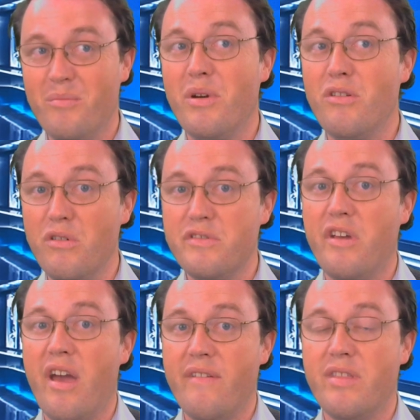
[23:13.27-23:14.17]
but
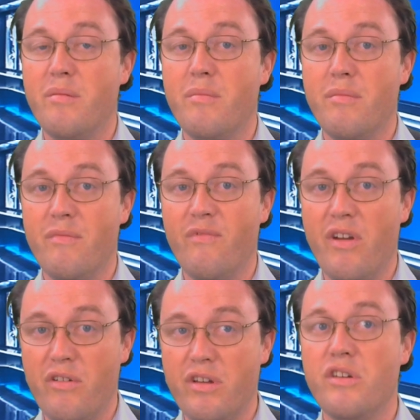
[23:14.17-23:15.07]
also have them
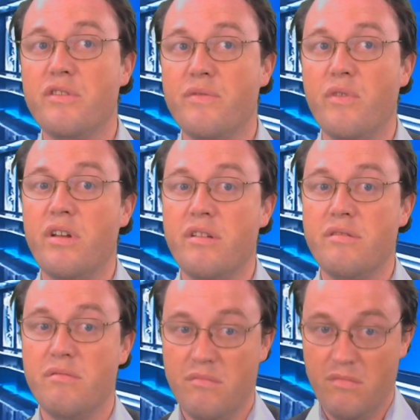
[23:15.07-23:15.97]
very useful
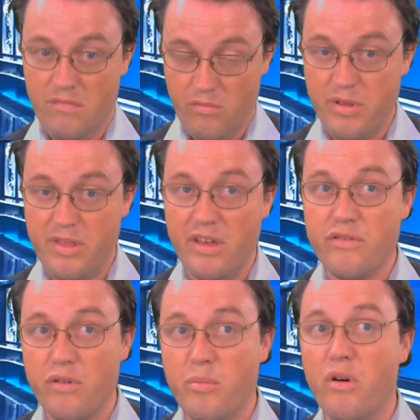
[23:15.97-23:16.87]
and with these
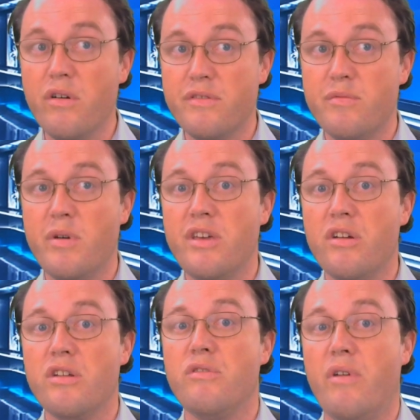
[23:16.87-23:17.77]
reports where you
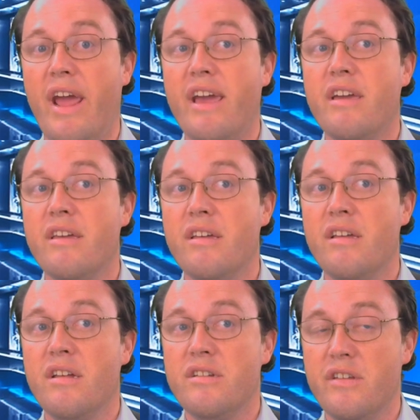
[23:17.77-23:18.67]
can track
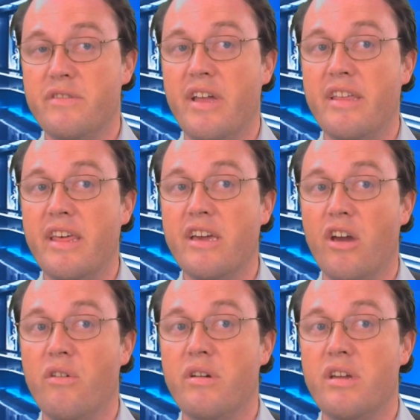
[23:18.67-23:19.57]
just how they're
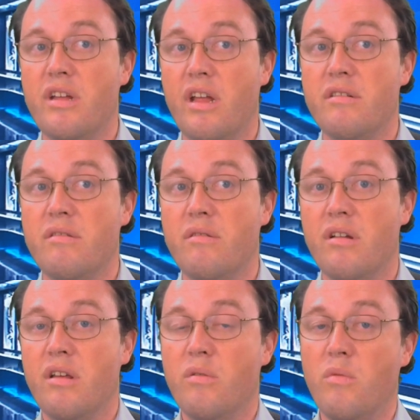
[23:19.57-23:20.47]
going and
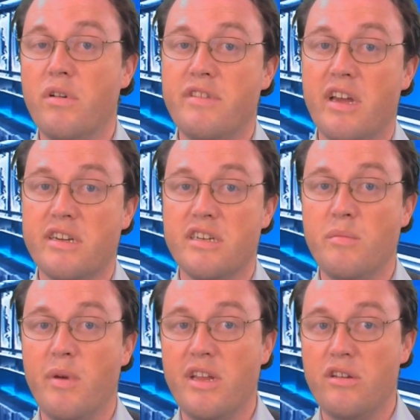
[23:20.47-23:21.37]
what's actually
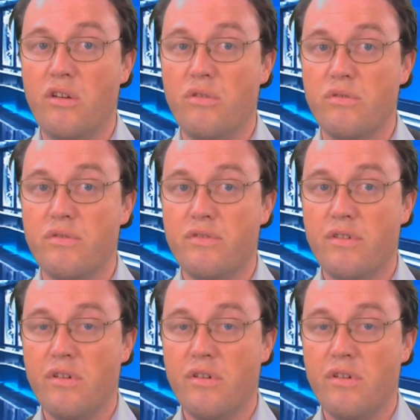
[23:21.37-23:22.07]
being used.